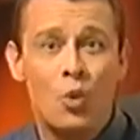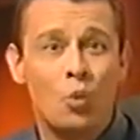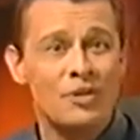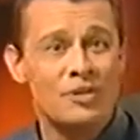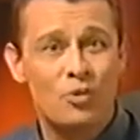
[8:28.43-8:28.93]

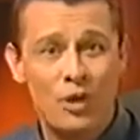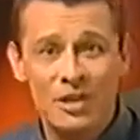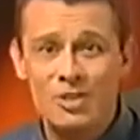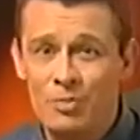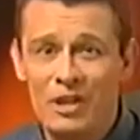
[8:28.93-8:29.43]
One of the
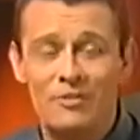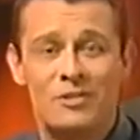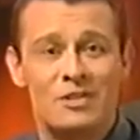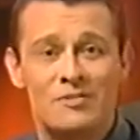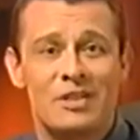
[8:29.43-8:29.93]
greatest
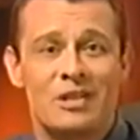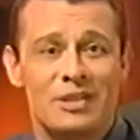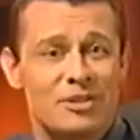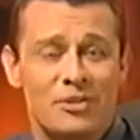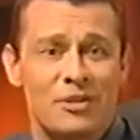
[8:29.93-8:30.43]
benefits of
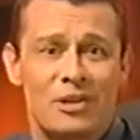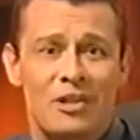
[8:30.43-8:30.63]
selling in internet